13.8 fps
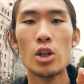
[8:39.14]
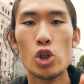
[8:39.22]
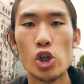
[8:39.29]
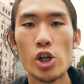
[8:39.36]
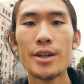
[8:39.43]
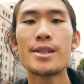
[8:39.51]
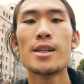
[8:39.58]

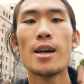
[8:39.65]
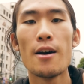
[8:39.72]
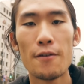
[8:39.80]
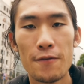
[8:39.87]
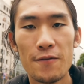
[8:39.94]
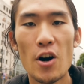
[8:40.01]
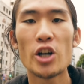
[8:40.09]
Just
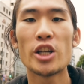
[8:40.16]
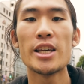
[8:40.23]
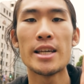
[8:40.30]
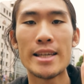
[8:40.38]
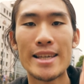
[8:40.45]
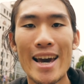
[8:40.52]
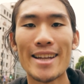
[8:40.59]

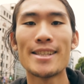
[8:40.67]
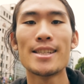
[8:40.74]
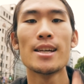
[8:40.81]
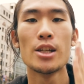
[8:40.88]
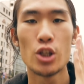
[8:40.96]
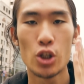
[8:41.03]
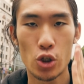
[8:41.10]
fucking get
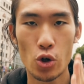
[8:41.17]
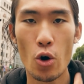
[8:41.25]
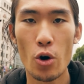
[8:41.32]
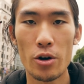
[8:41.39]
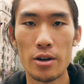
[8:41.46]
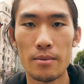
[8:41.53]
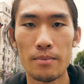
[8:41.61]

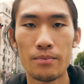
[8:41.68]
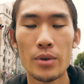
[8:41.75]
started.